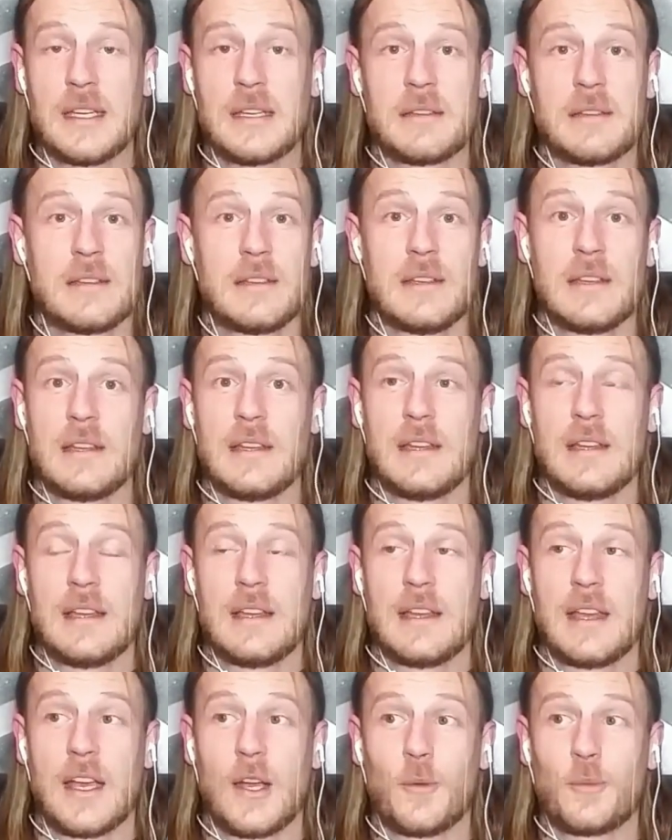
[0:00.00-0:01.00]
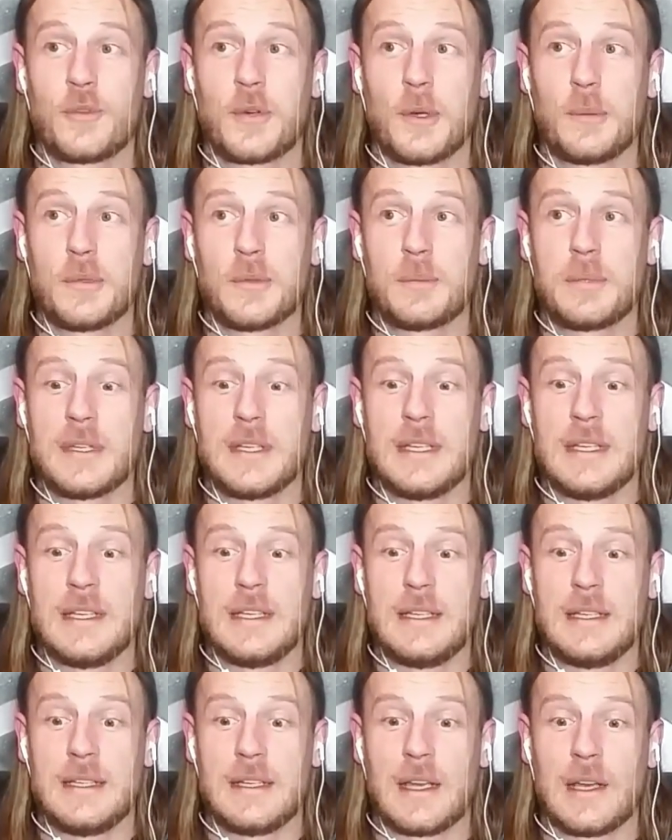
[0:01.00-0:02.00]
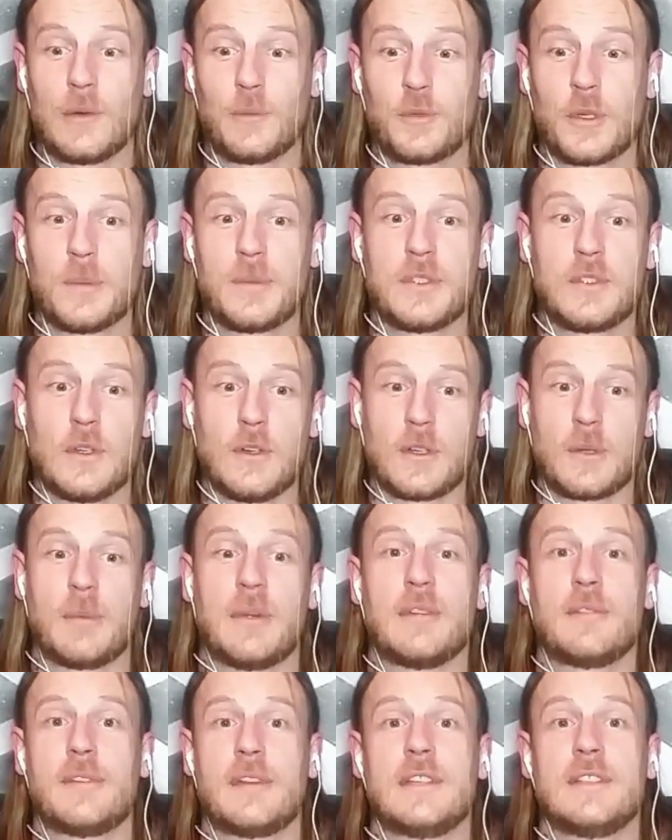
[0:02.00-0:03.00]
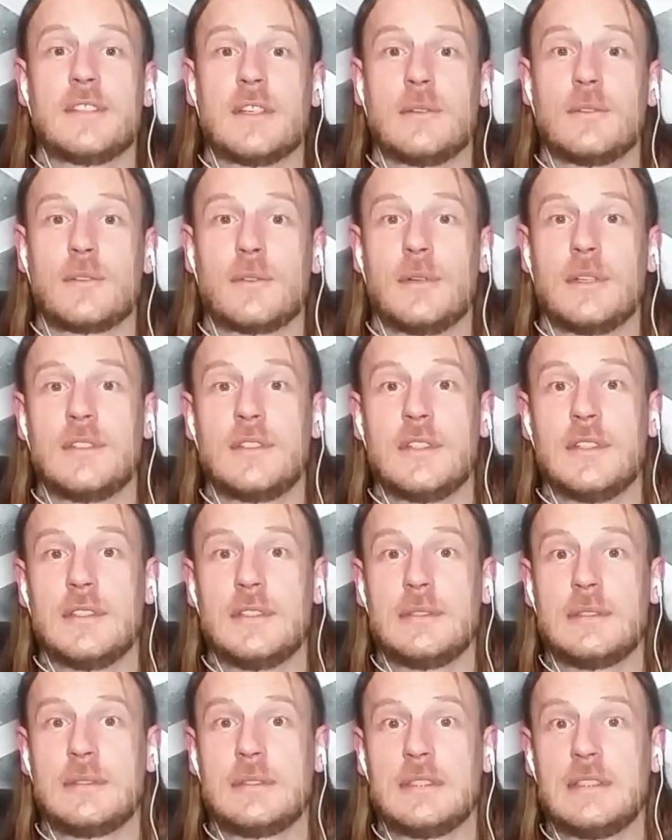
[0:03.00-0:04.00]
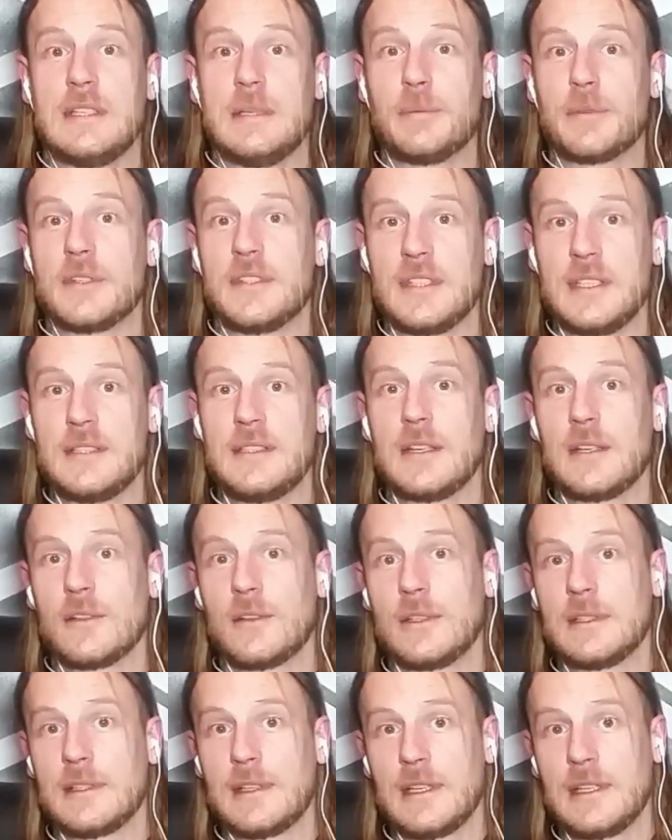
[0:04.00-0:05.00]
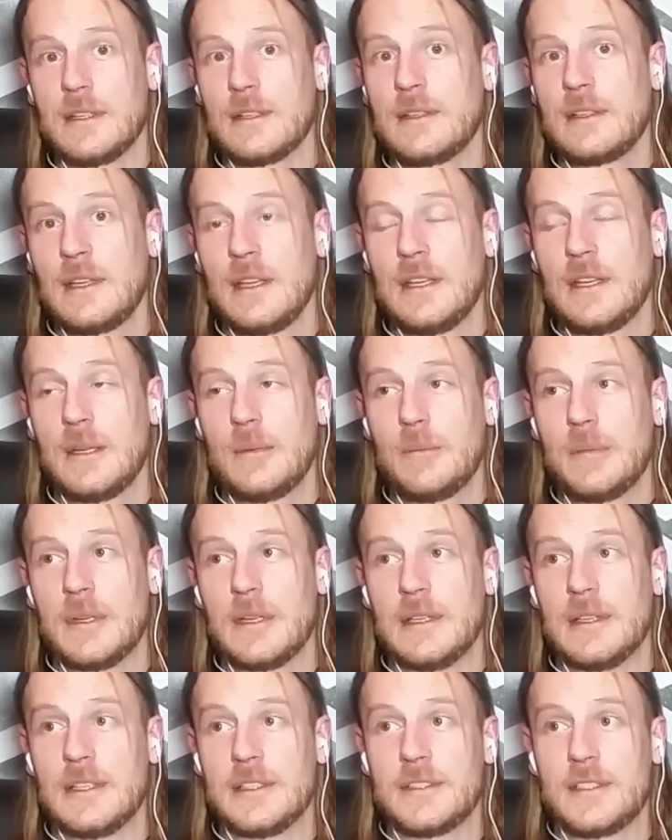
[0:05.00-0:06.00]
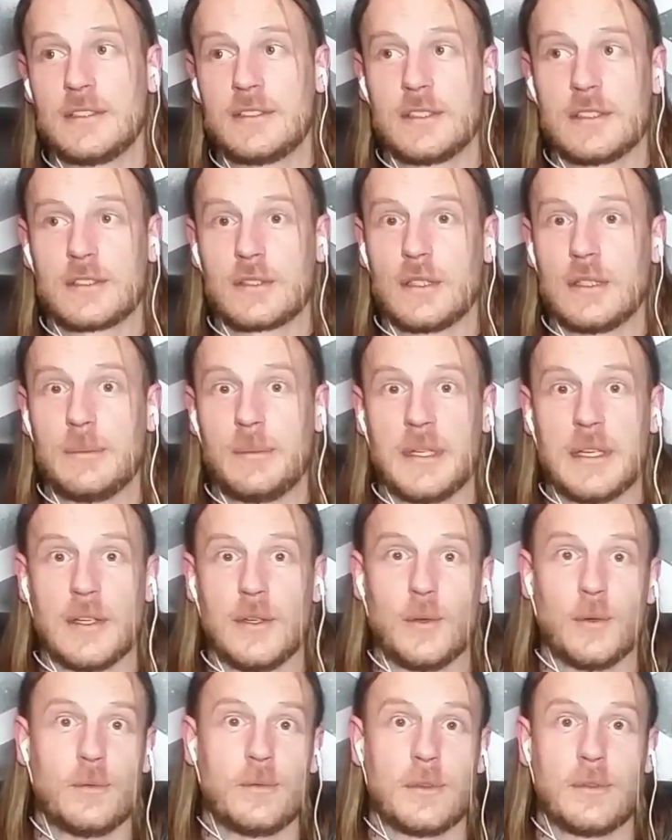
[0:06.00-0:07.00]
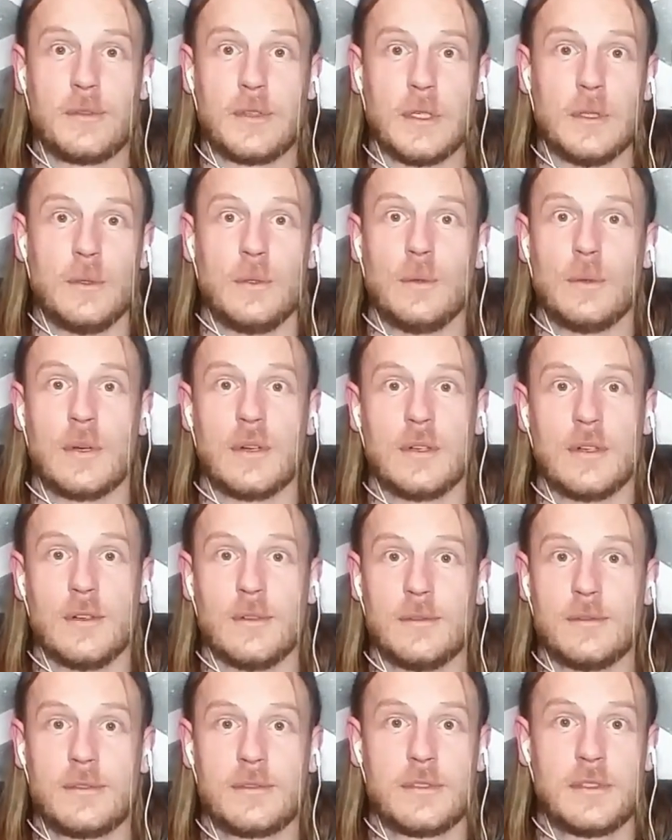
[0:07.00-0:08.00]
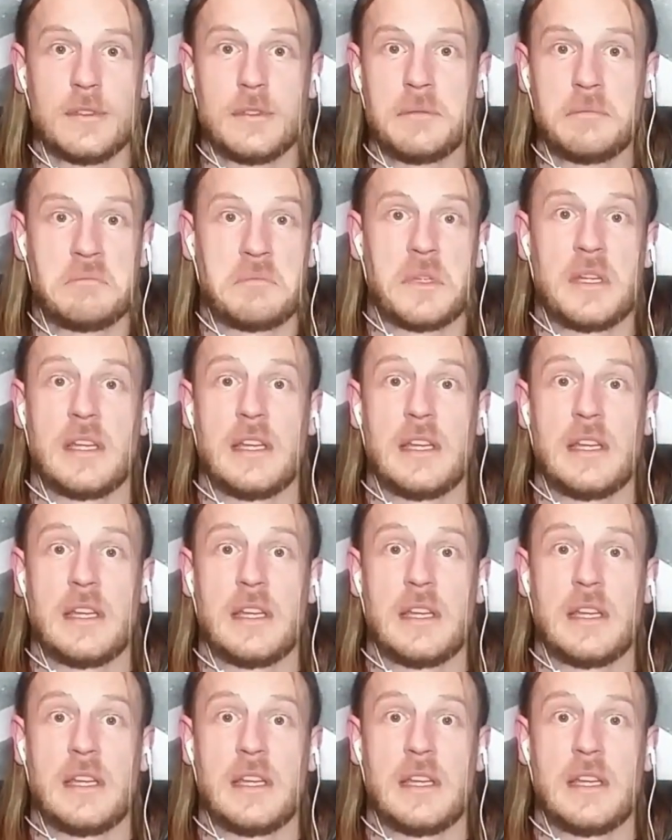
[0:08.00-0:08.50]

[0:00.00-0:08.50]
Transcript: yeah, I'll probably I'll probably talk about things that I'll go into deeper detail on later. But this is just going to be an overview of